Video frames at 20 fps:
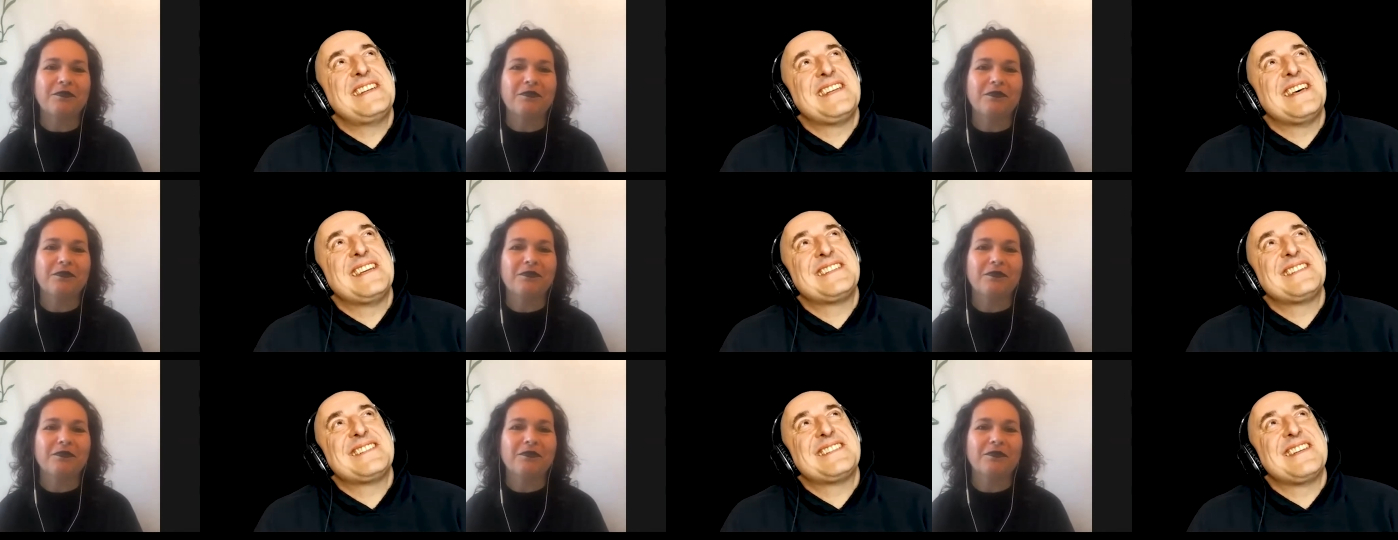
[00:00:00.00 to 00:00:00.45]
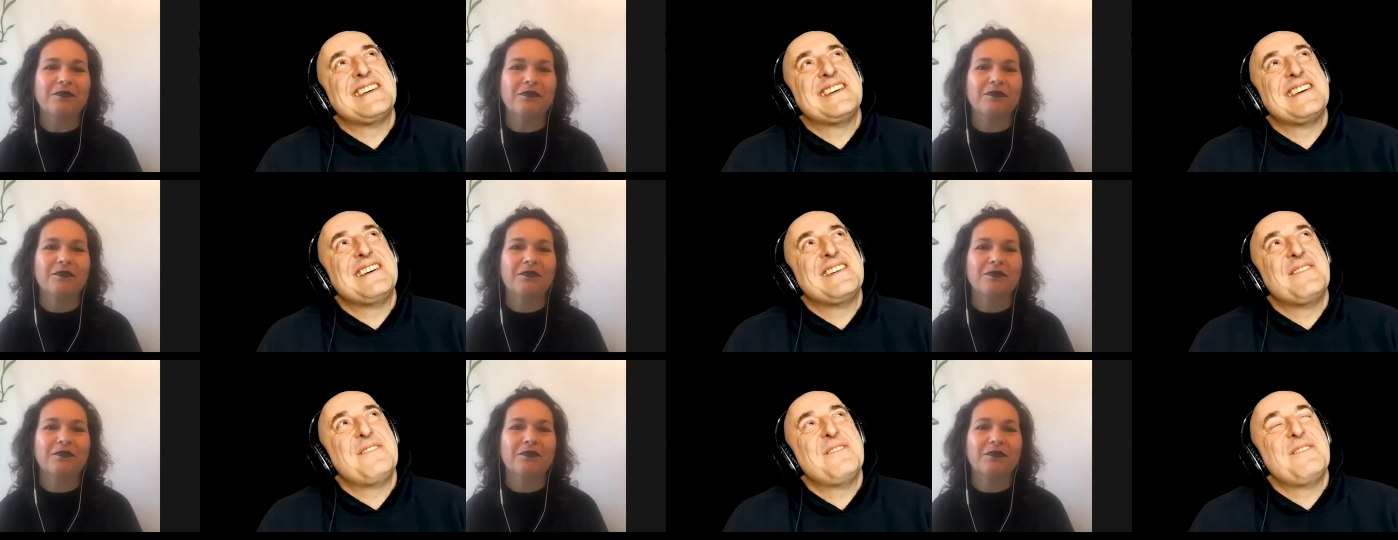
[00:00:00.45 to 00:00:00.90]
Speaker 1: that,
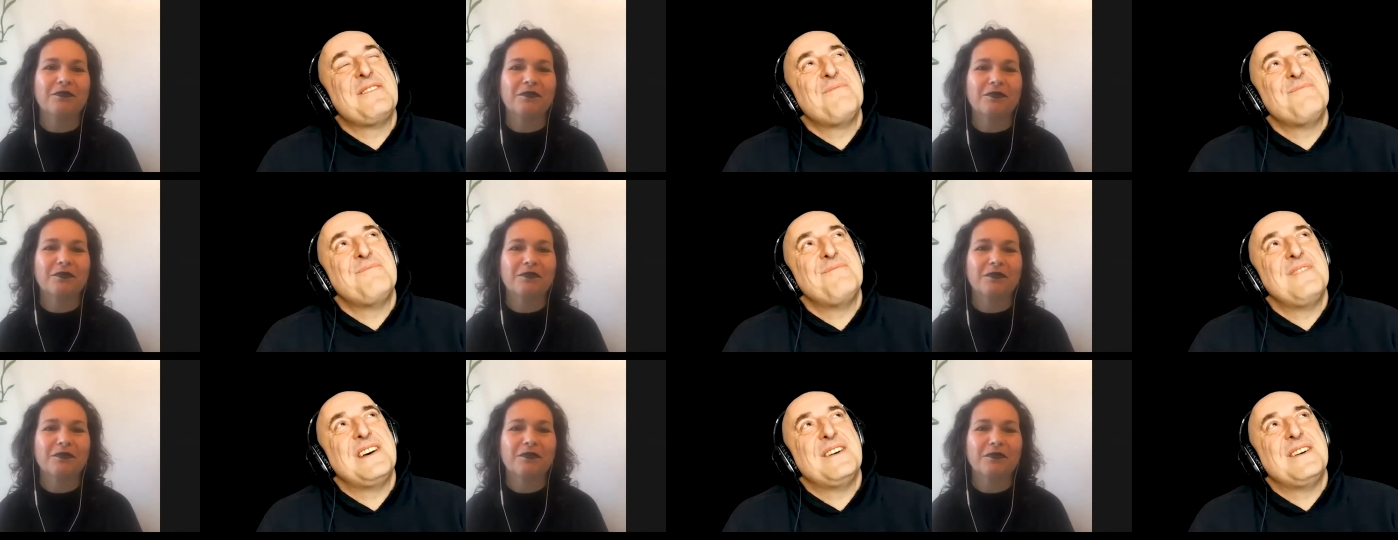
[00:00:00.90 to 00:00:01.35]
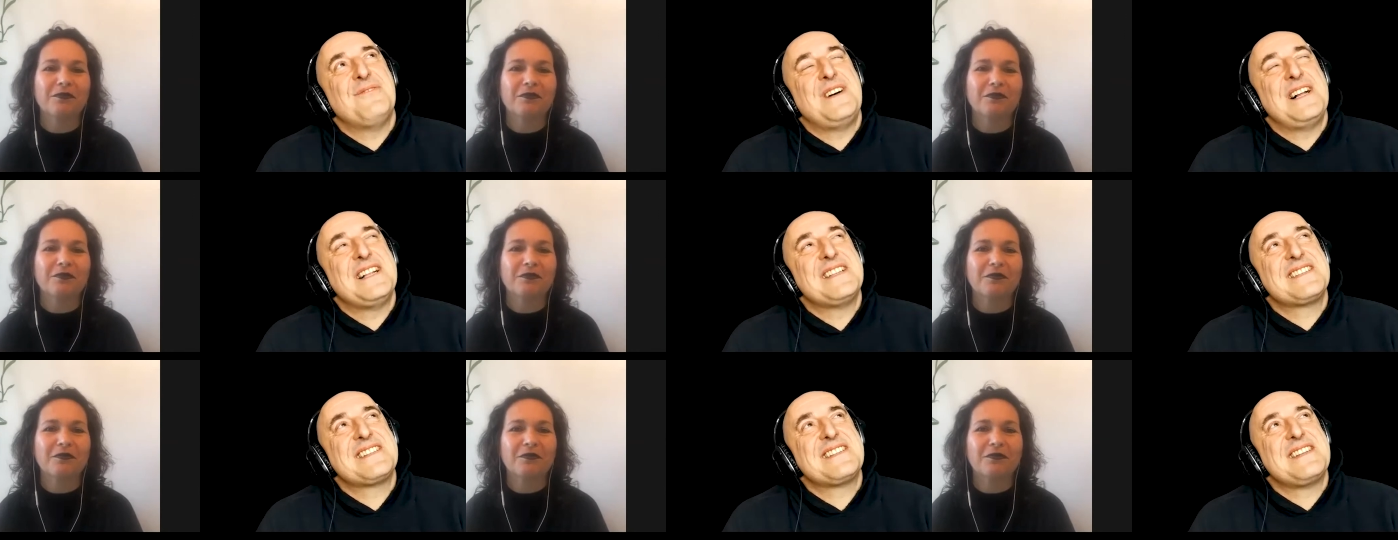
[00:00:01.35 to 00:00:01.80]
the,
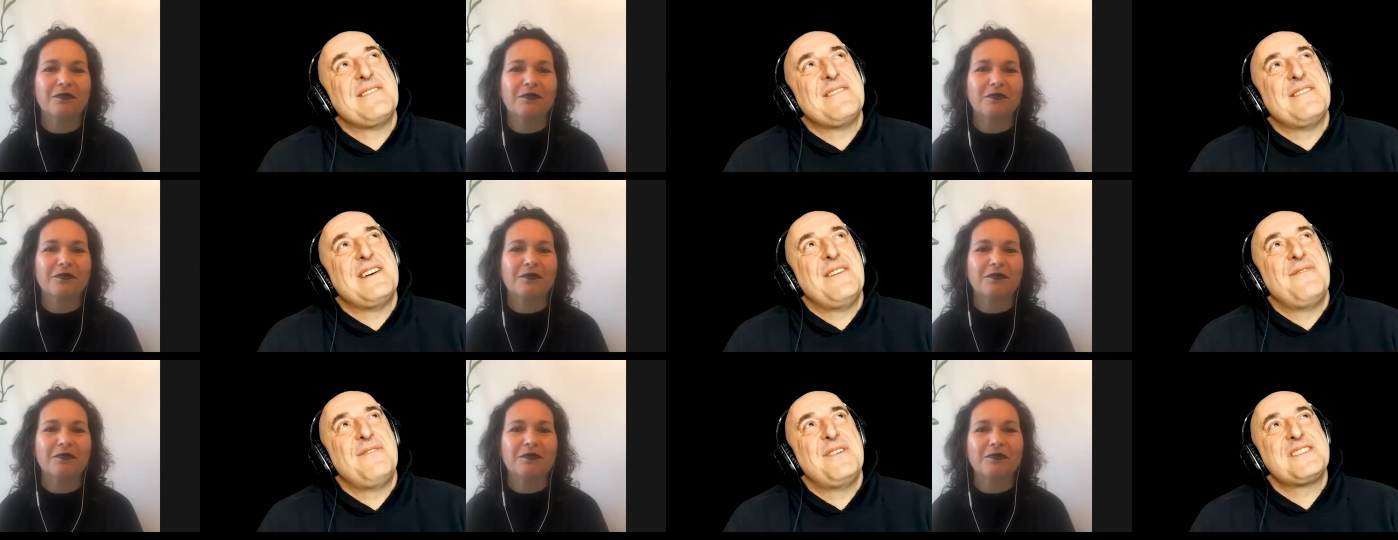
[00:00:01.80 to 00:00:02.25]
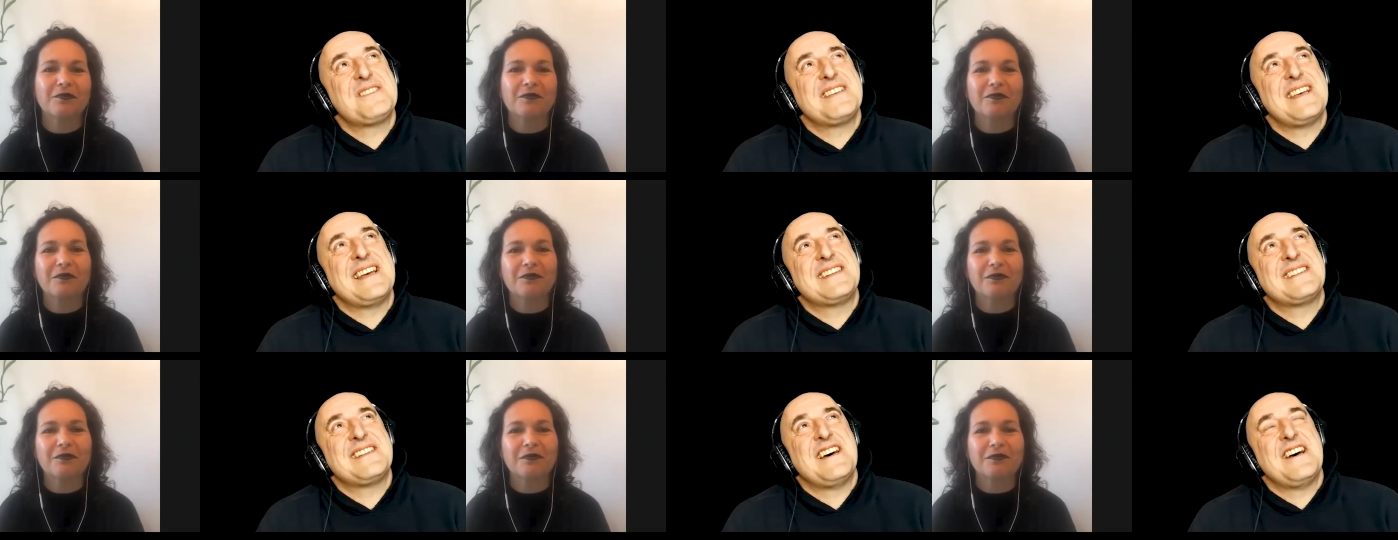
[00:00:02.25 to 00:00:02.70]
whilst there, I was
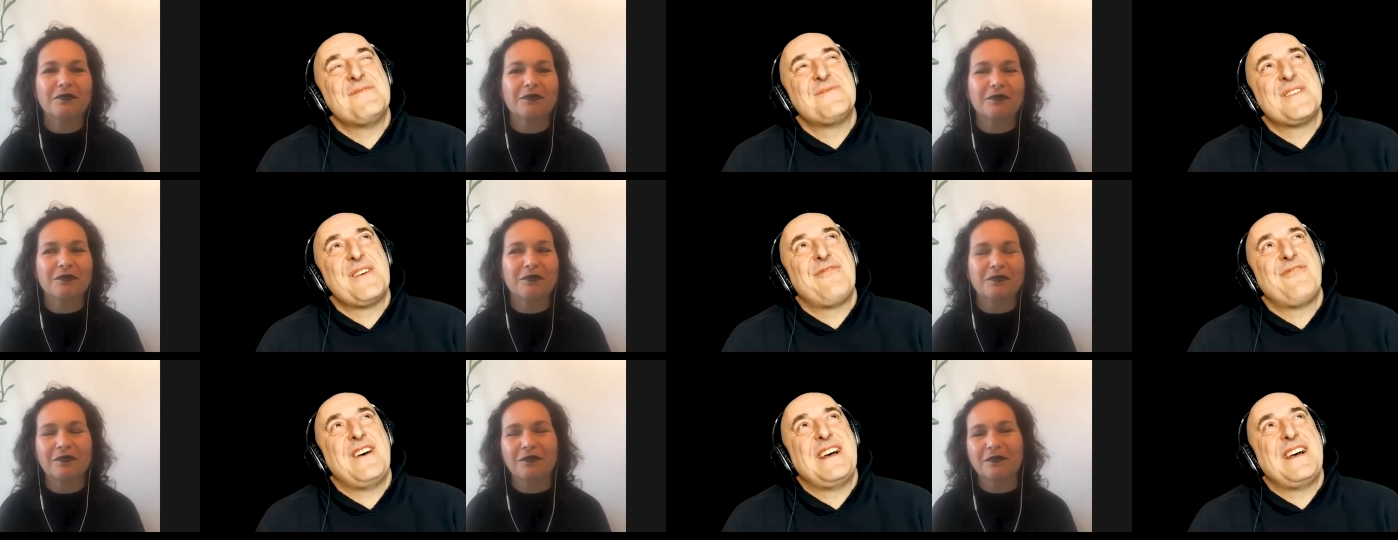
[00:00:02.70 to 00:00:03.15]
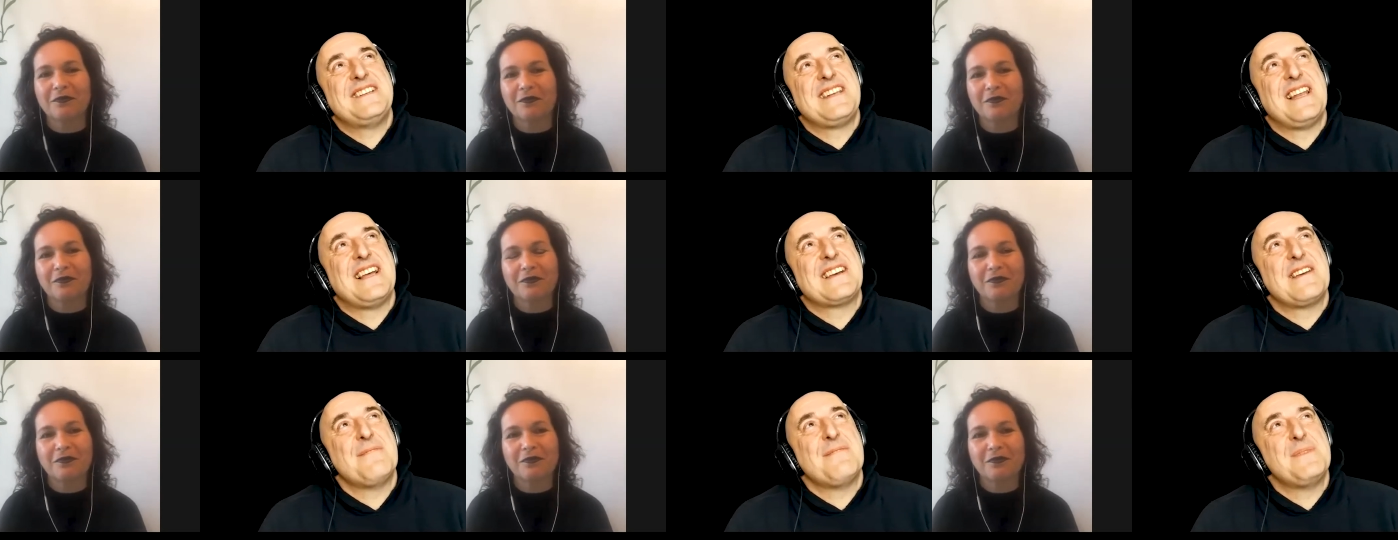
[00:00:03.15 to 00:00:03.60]
at times I
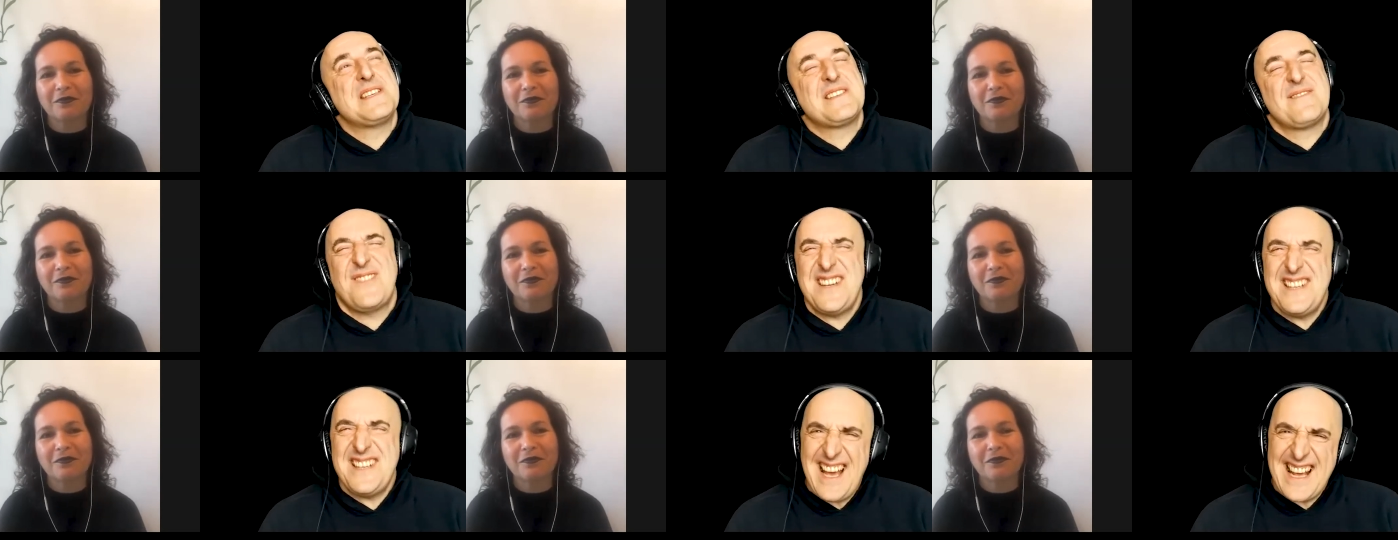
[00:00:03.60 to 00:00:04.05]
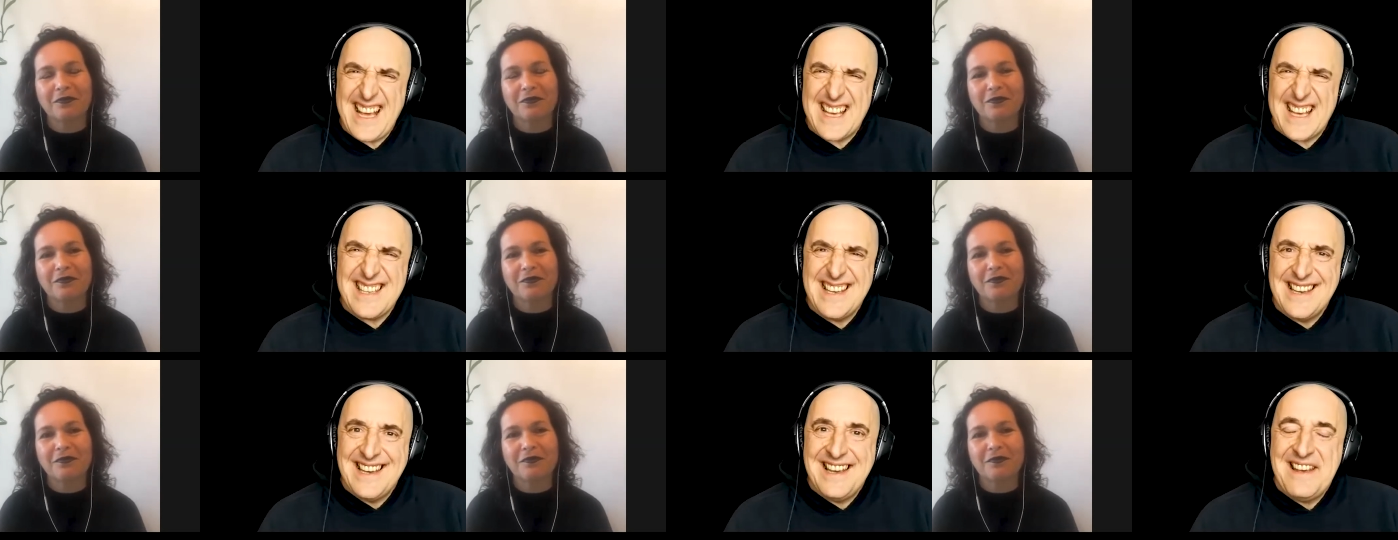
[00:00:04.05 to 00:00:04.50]
felt like a misfit, and I
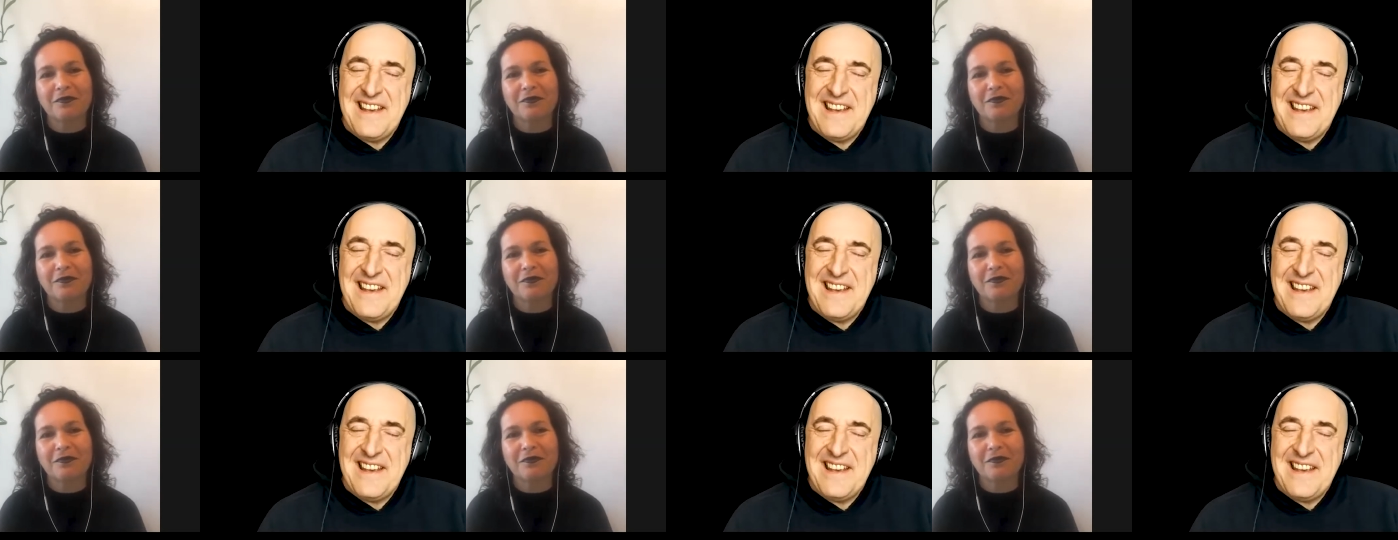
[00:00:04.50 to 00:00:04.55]
guess